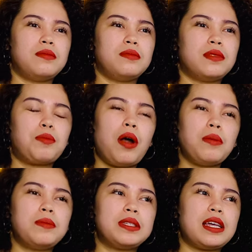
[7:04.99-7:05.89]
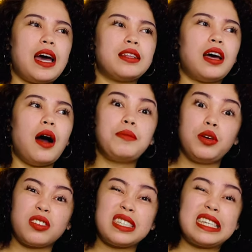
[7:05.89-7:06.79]
the problem is that um,
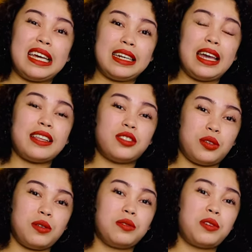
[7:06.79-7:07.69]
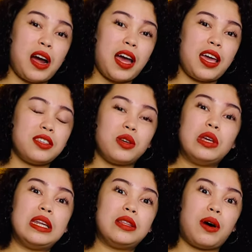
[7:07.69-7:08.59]
your skin get too dry, so you
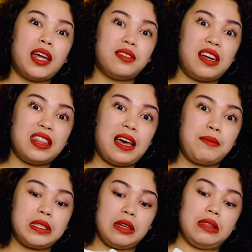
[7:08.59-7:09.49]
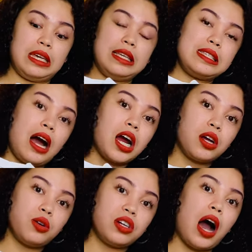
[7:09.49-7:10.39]
need to hydrate them. So these are
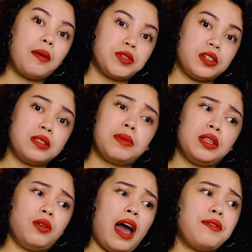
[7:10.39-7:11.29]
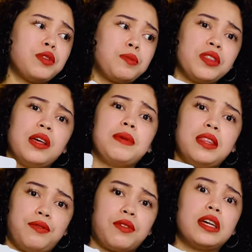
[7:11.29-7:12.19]
good options, but you have to put them in the
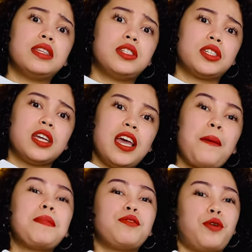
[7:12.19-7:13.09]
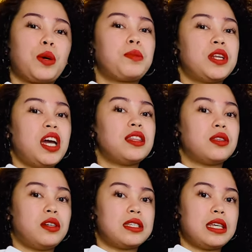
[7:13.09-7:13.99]
fridge before putting onto
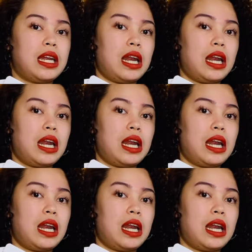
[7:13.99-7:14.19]
your skin.